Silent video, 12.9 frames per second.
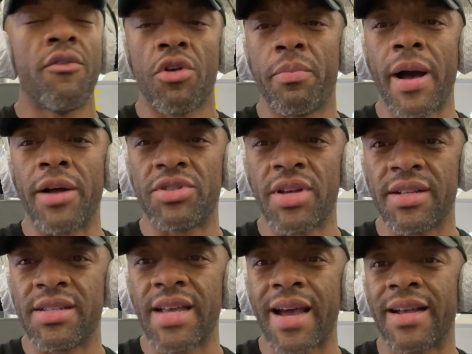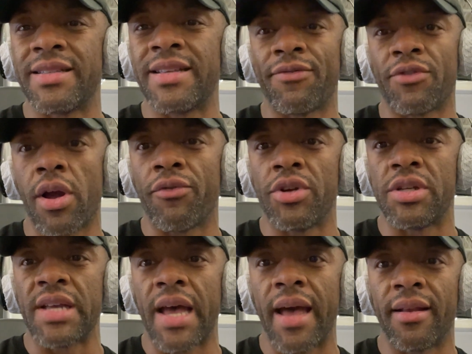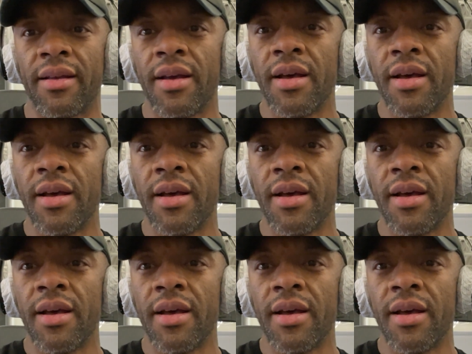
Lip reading: for about 10 seconds after every set,